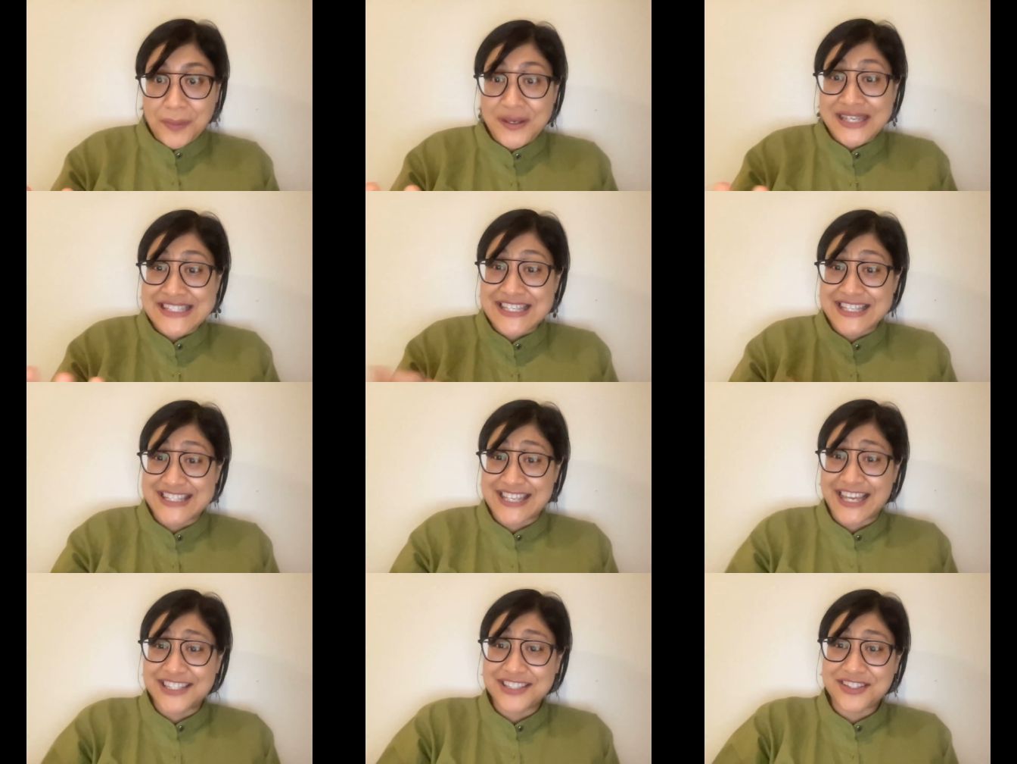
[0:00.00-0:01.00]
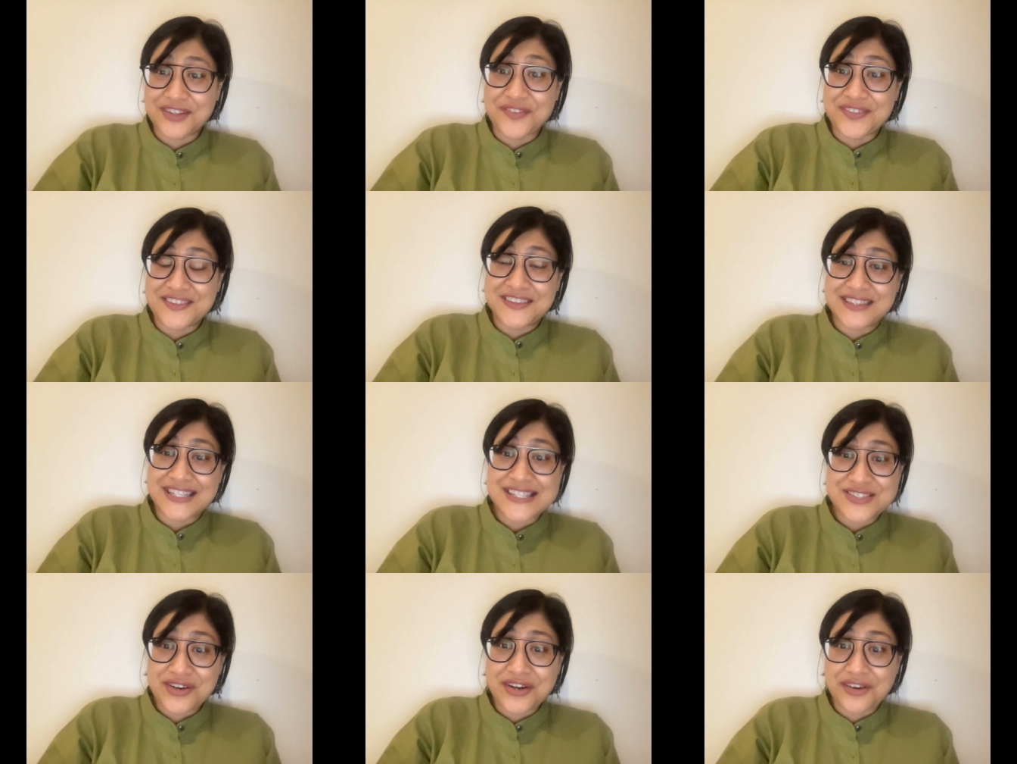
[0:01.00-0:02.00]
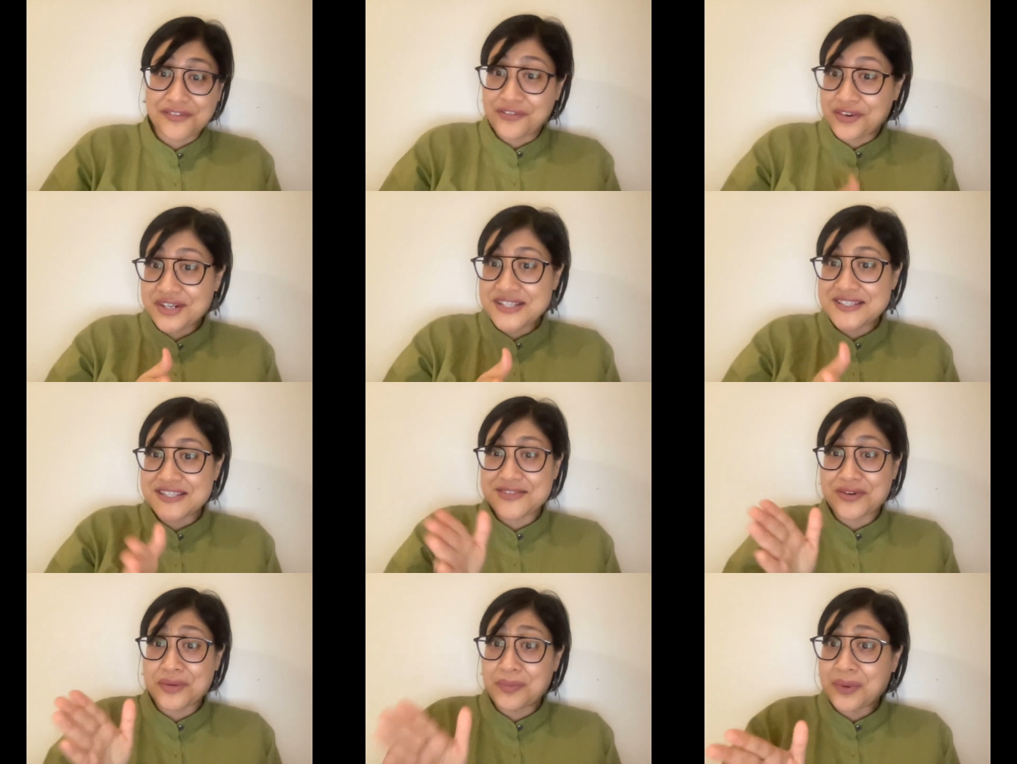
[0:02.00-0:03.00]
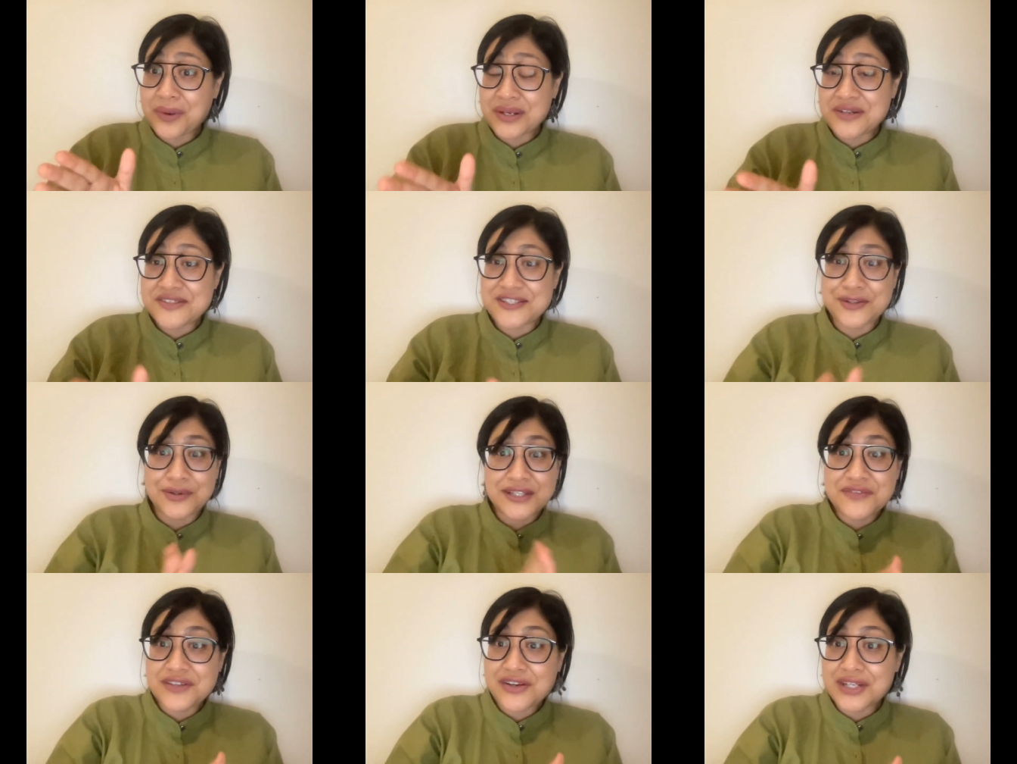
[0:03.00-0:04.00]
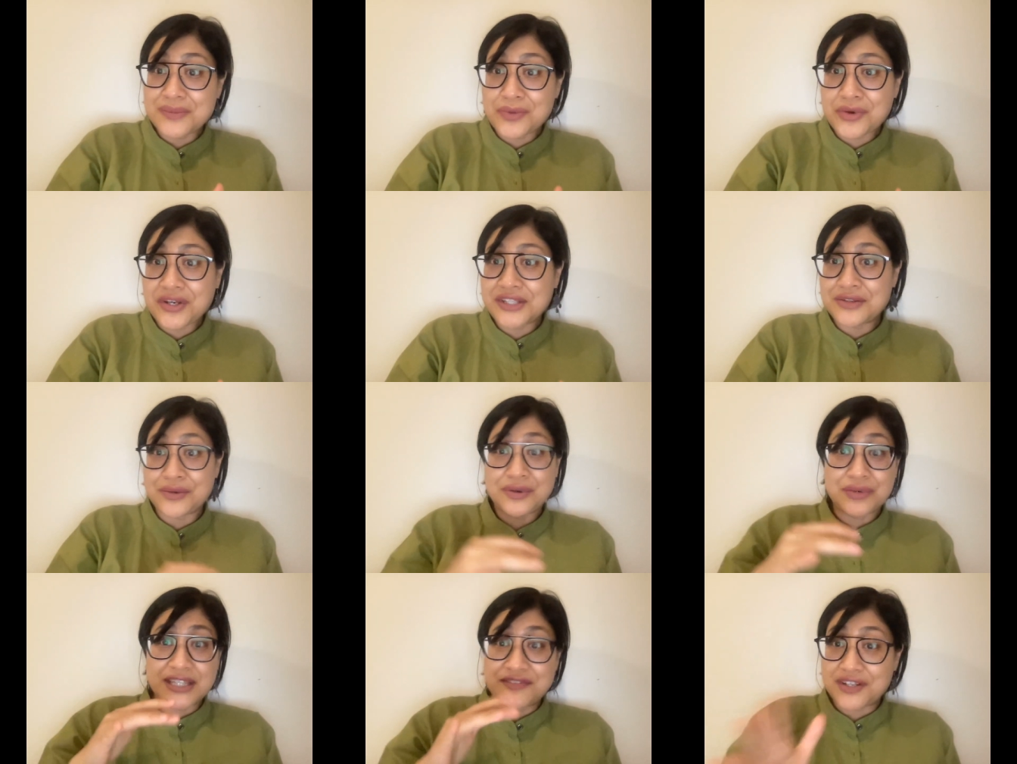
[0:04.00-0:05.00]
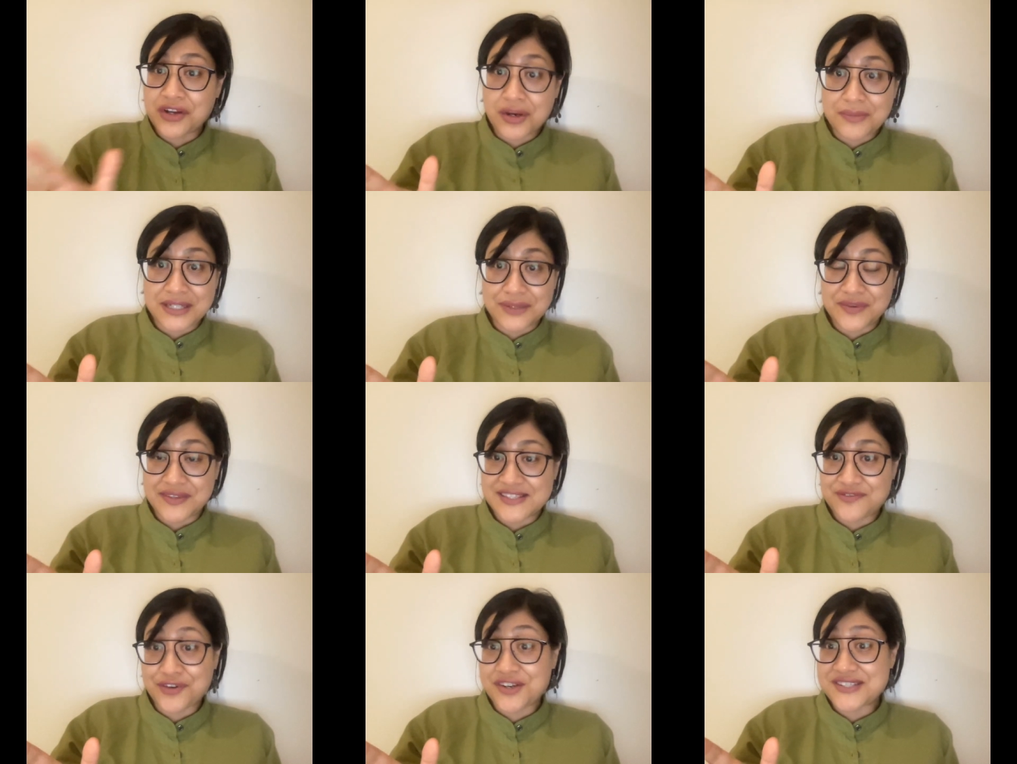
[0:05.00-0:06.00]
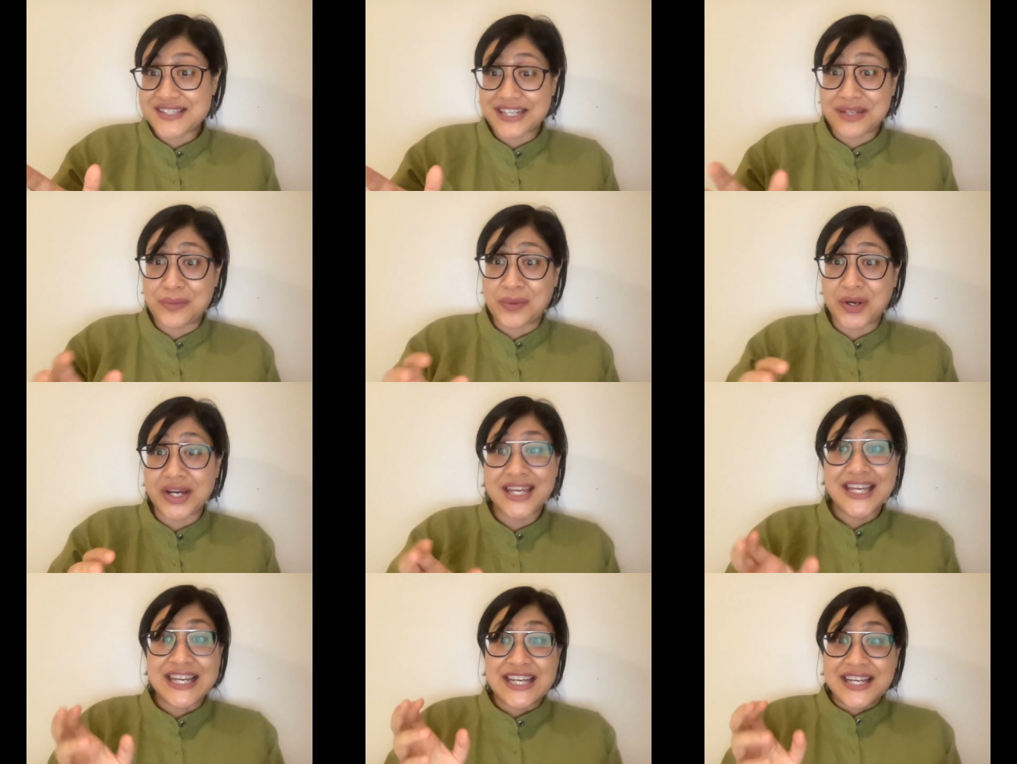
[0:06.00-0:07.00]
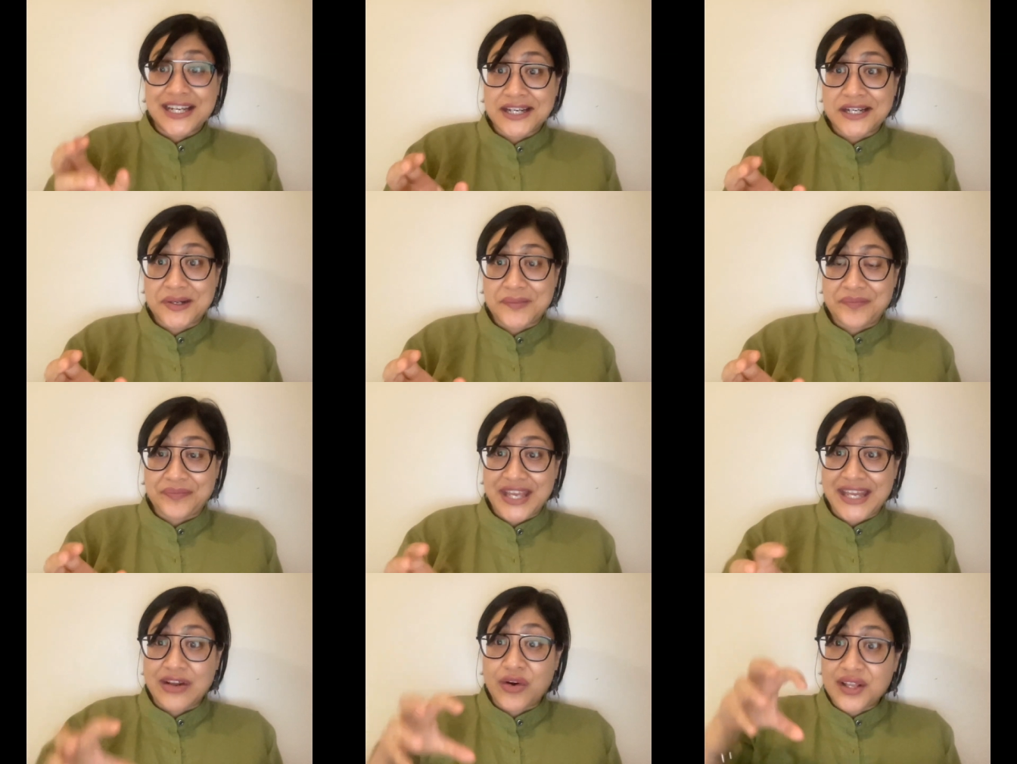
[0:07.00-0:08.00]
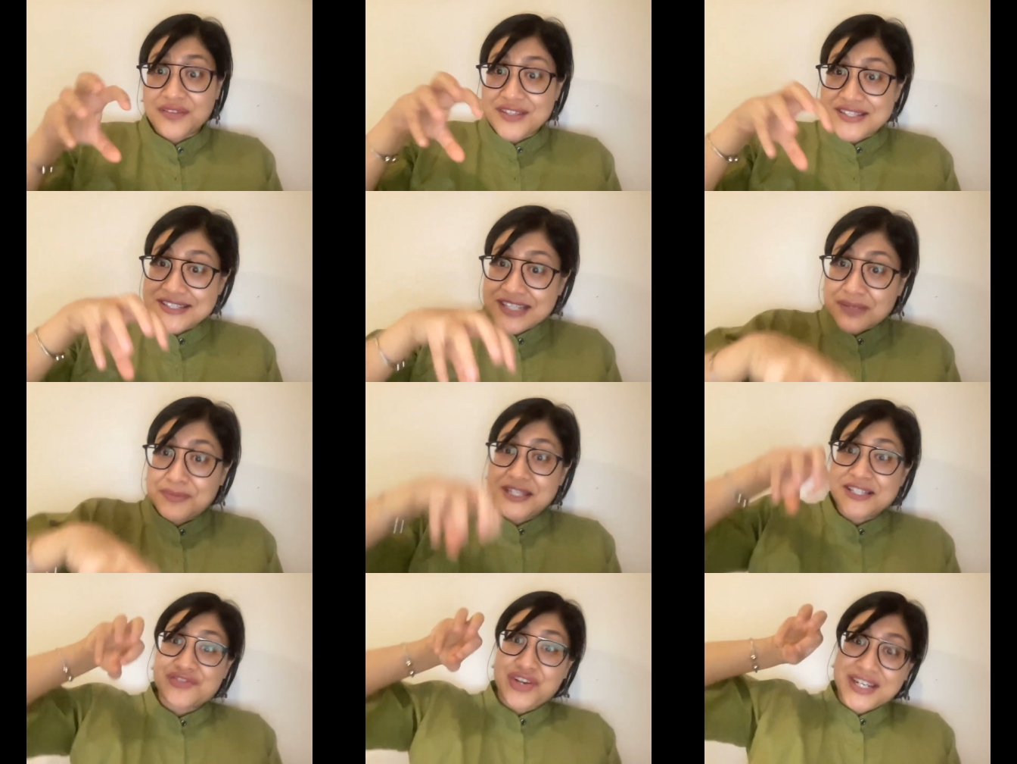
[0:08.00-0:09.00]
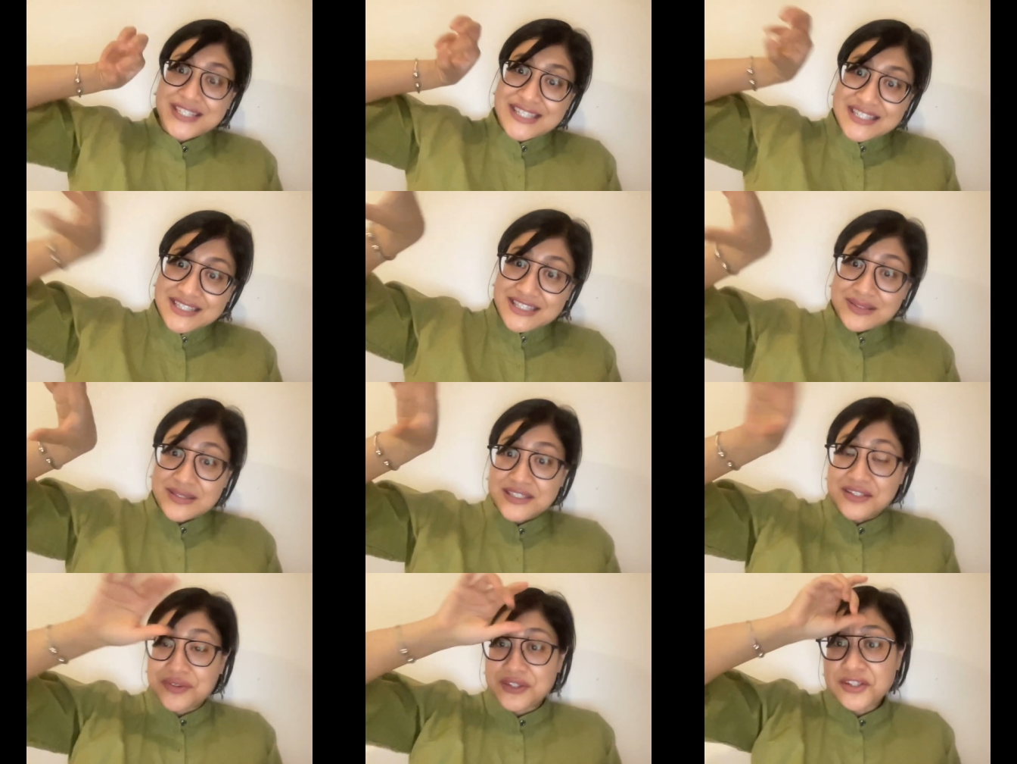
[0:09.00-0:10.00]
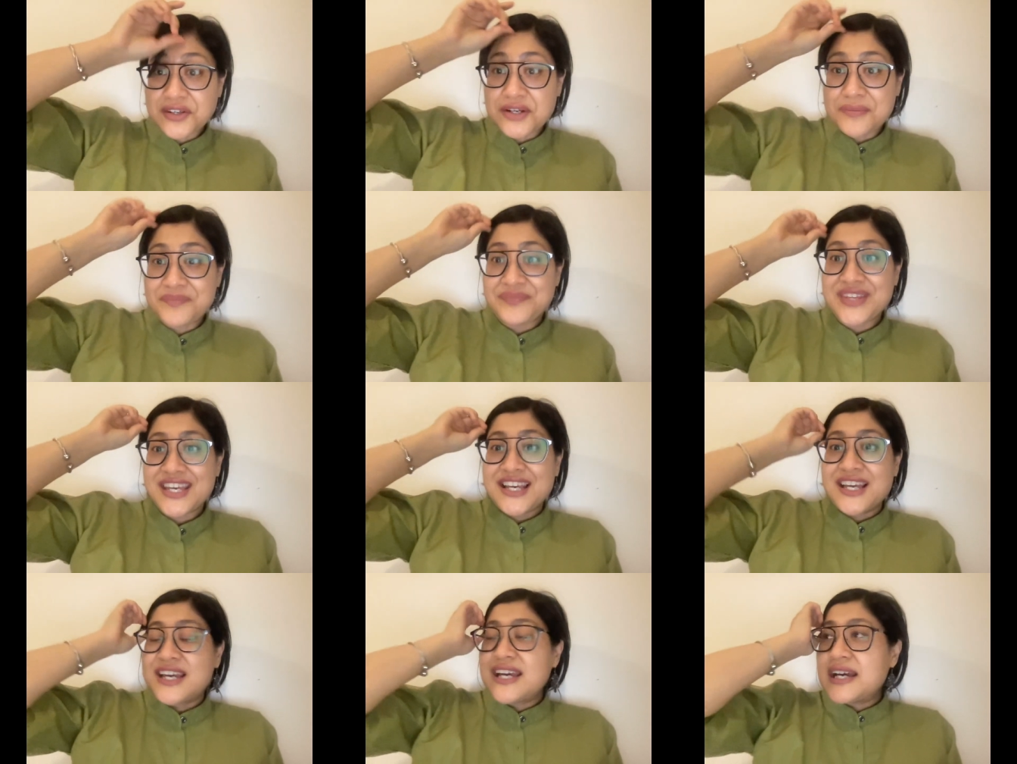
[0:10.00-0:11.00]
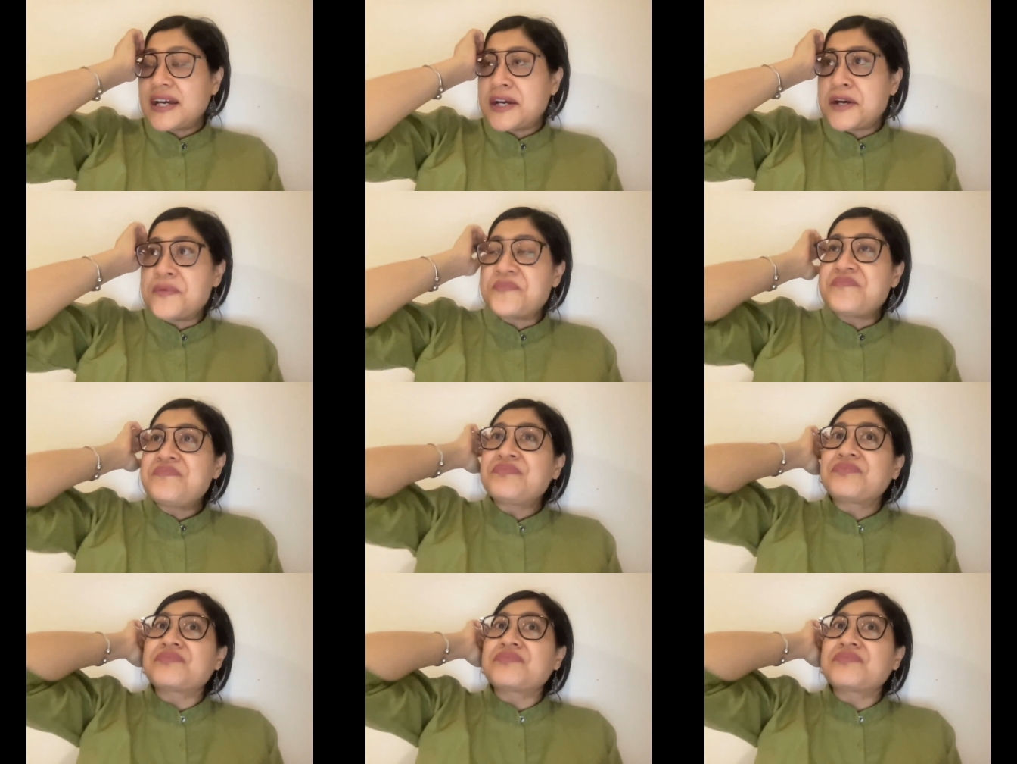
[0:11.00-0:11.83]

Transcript: weapons and said, you know, these are our forests, these are our borders, you don't live here anymore, you don't live in harmony with these forests anymore, um, and all of this is going to be extracted to go to Europe. Um,